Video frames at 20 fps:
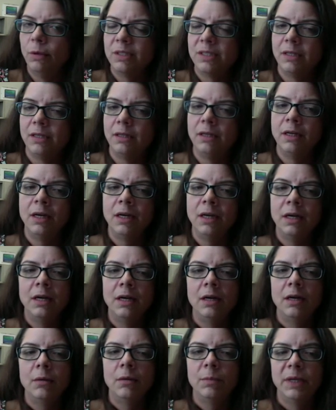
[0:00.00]
in,
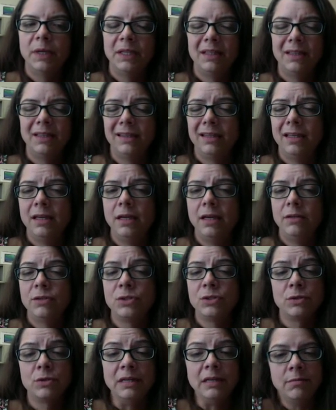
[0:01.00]
but the
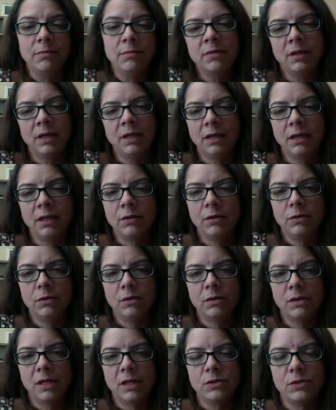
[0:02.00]
stream in
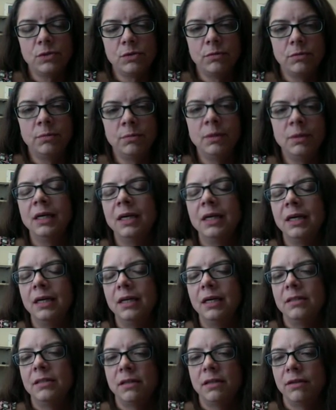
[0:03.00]
Google Classroom
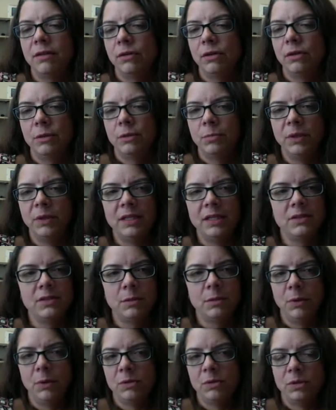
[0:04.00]
is another good place
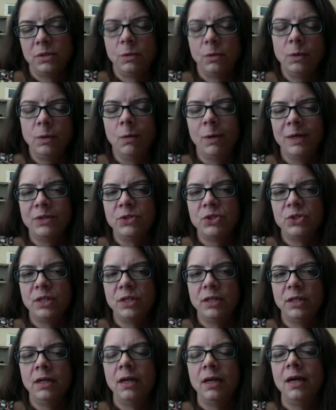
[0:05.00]
to post a quick
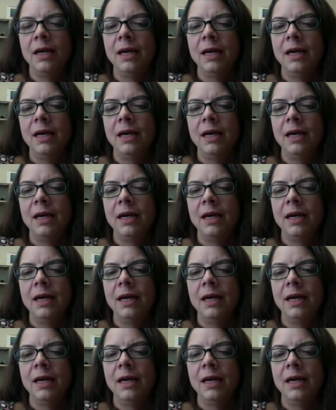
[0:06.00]
question